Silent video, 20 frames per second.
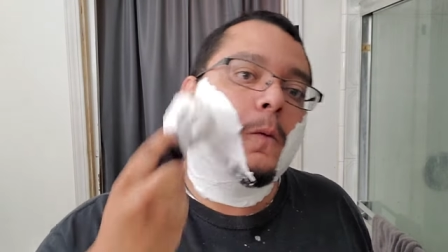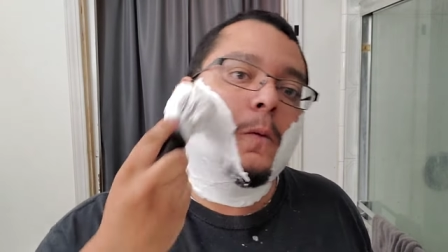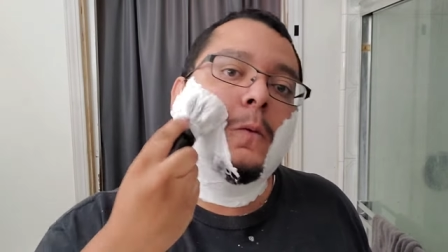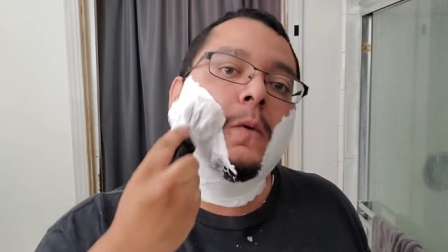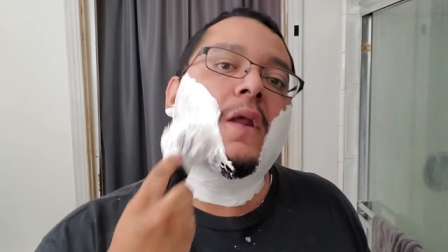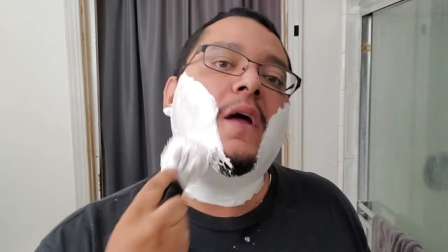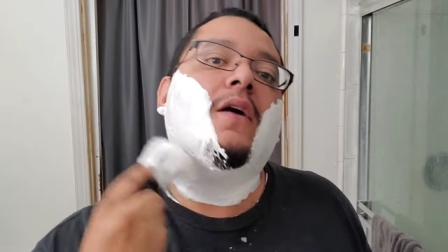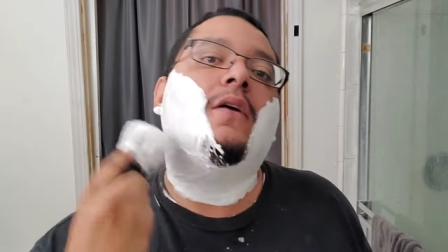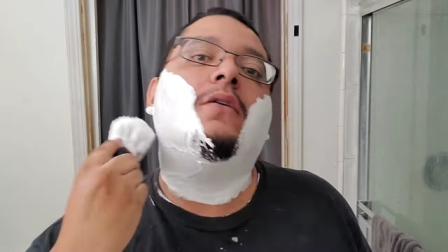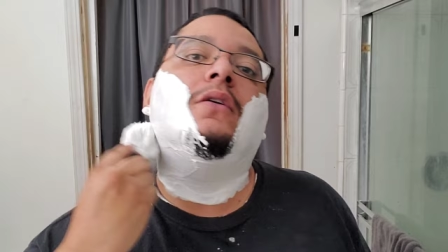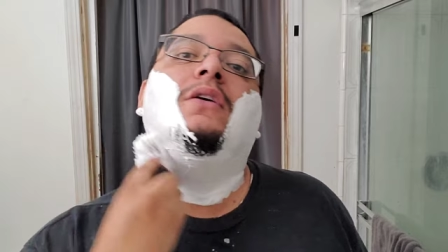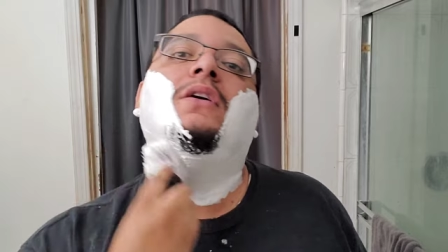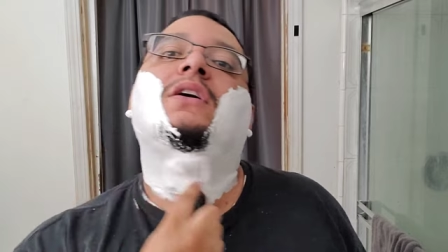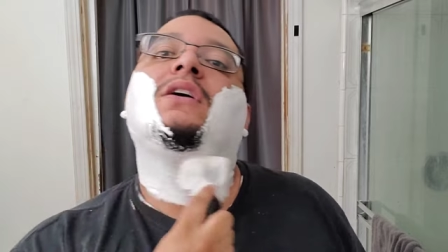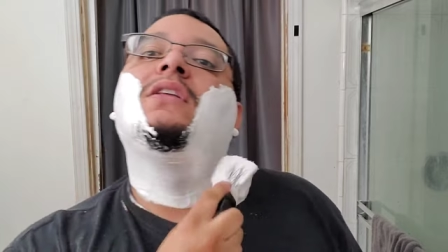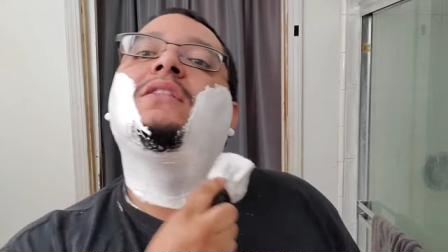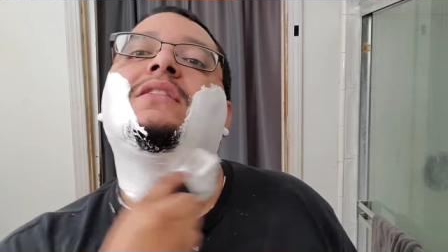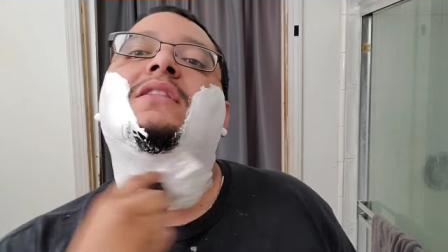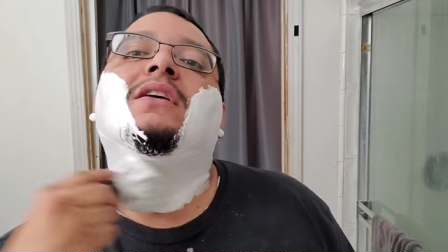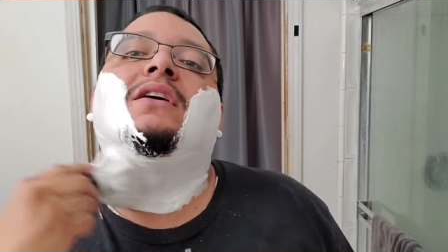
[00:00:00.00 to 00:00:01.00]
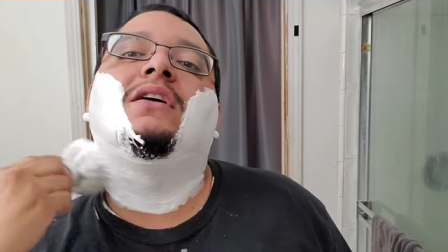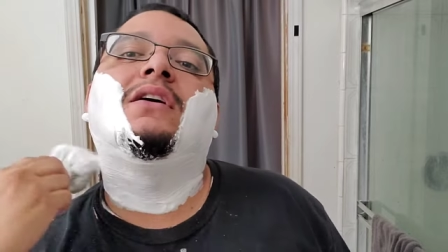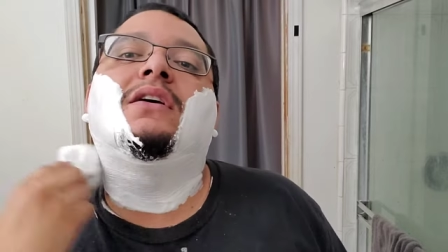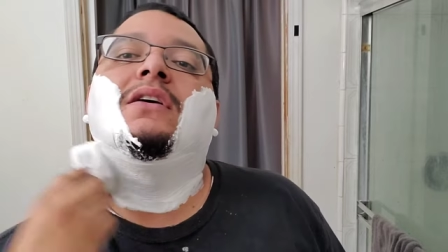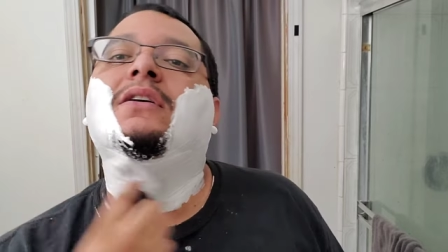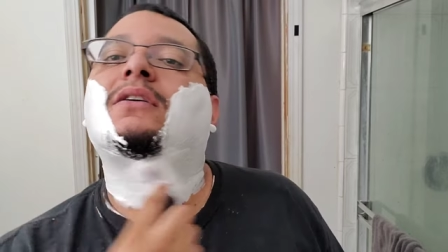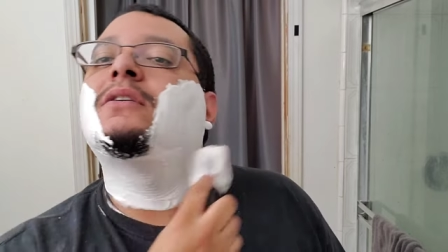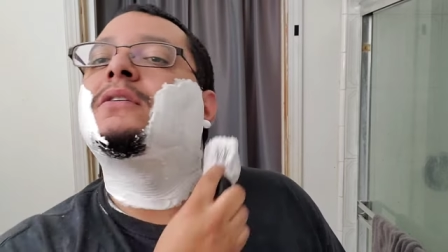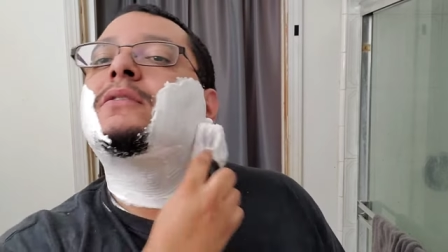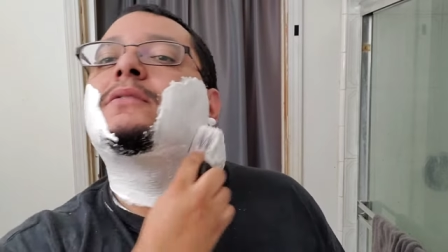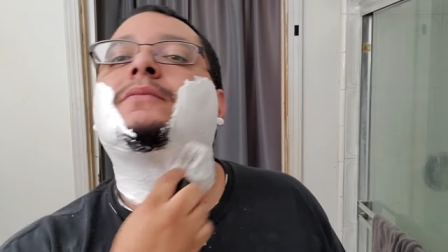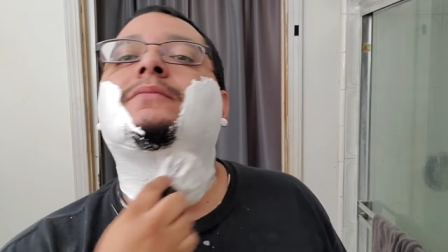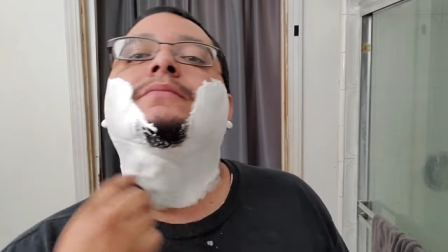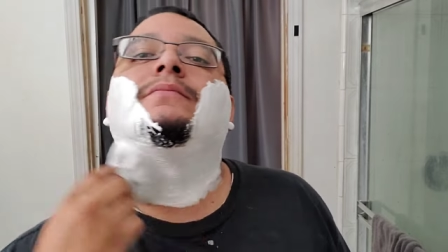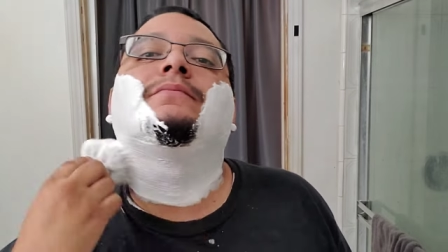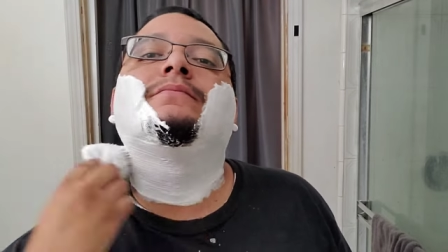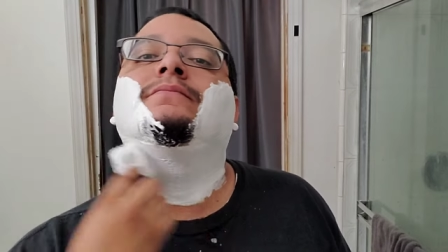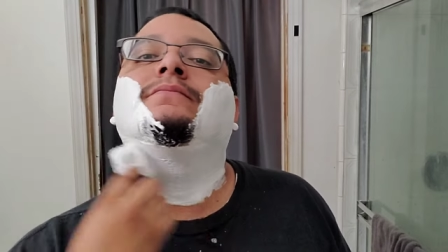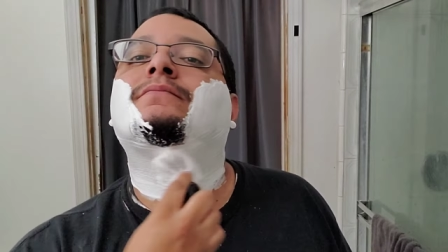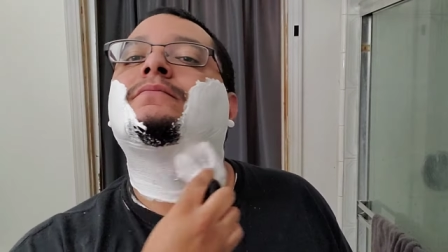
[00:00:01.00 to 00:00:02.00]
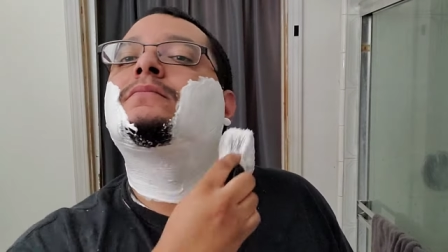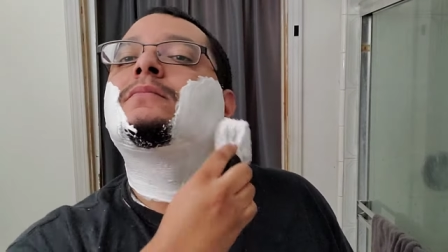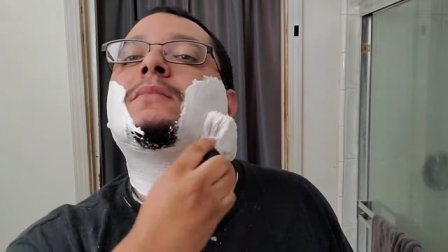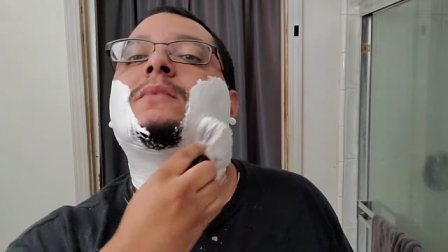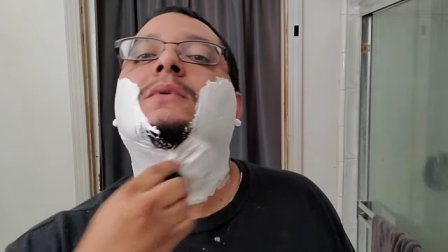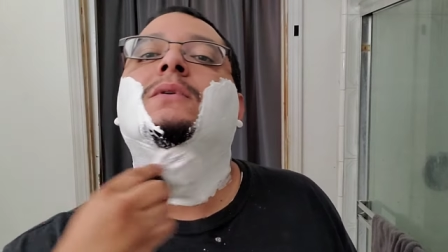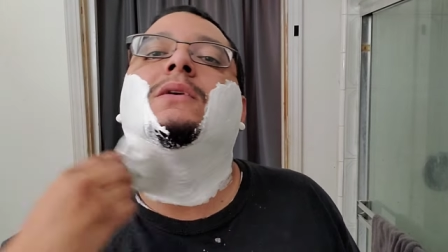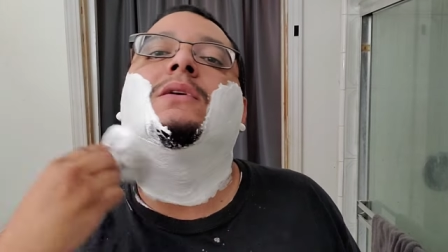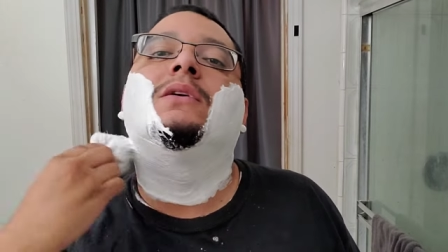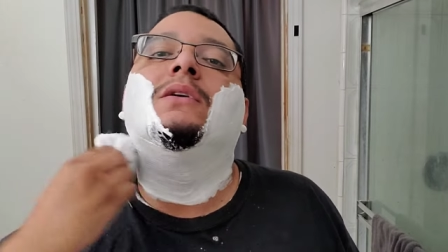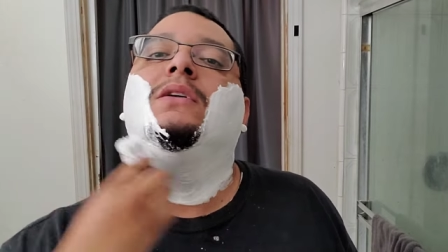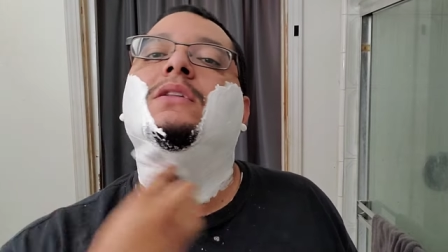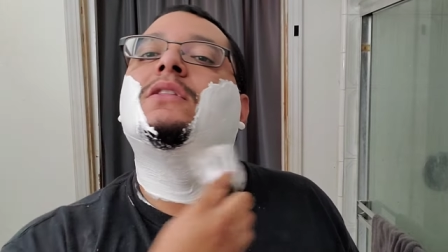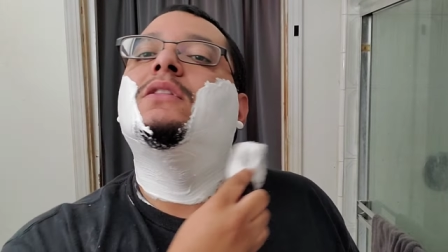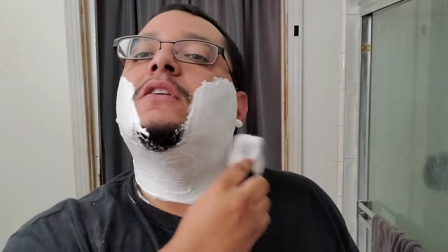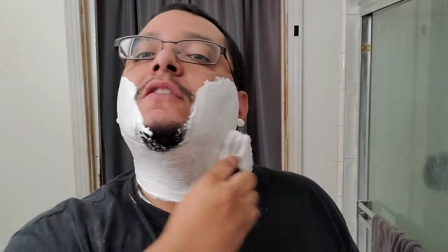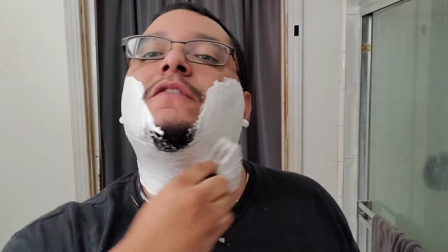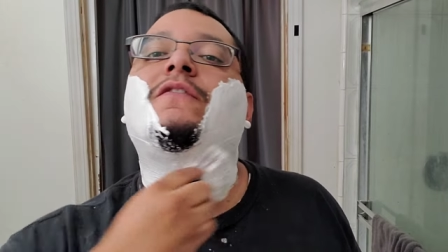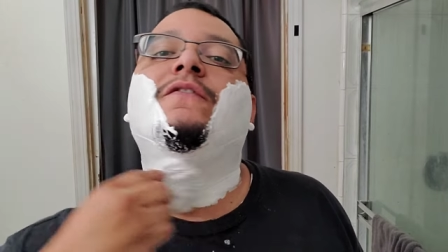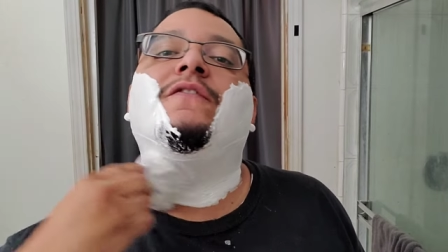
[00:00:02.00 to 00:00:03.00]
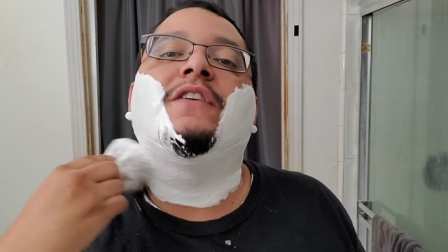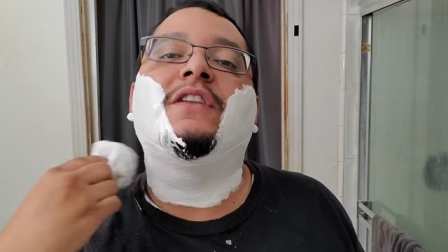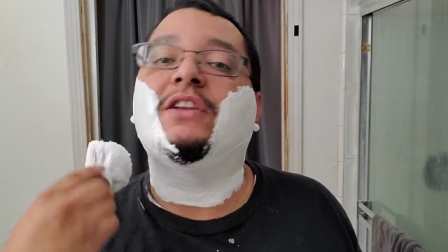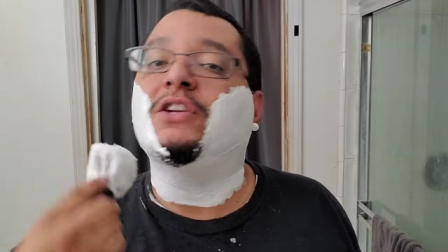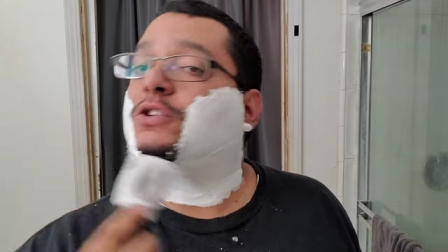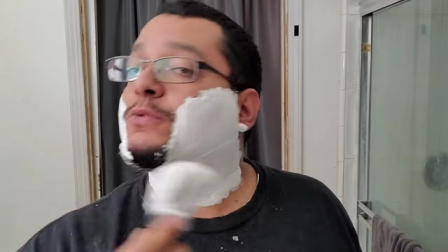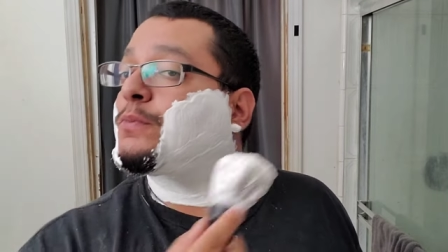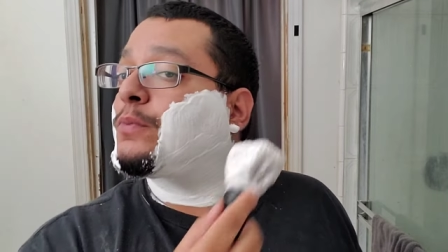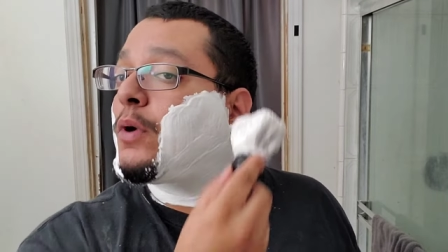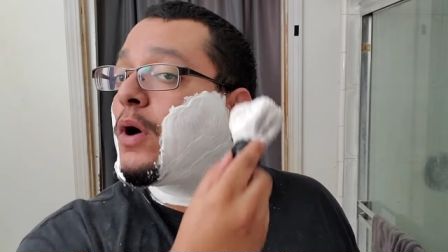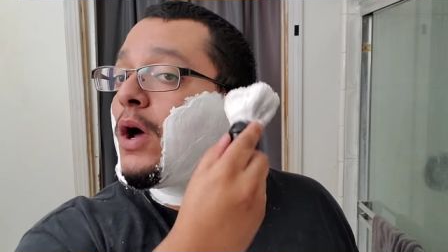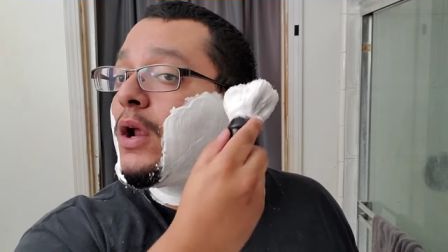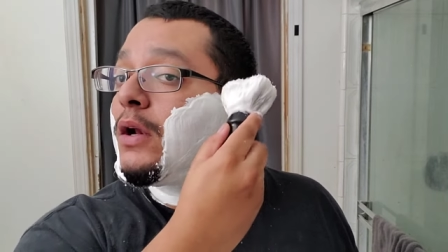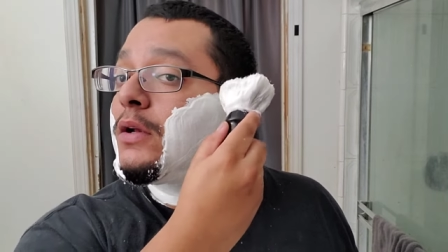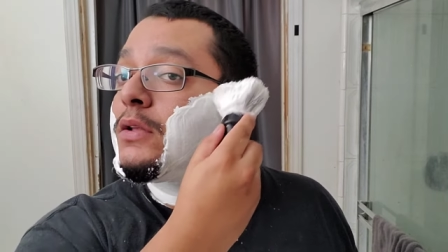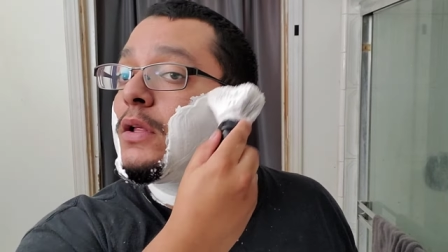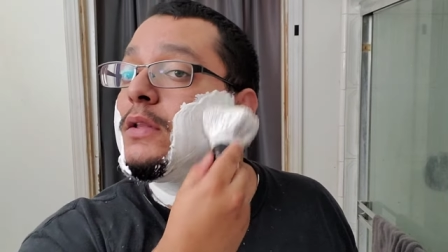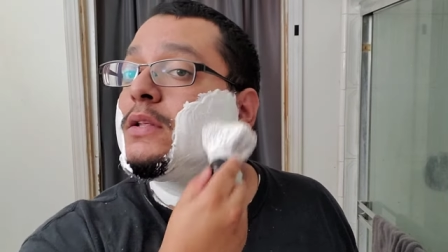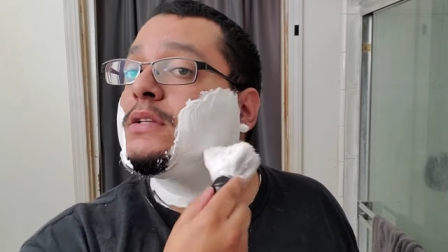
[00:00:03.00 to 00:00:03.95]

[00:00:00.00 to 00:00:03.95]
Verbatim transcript: Now, the the finished product on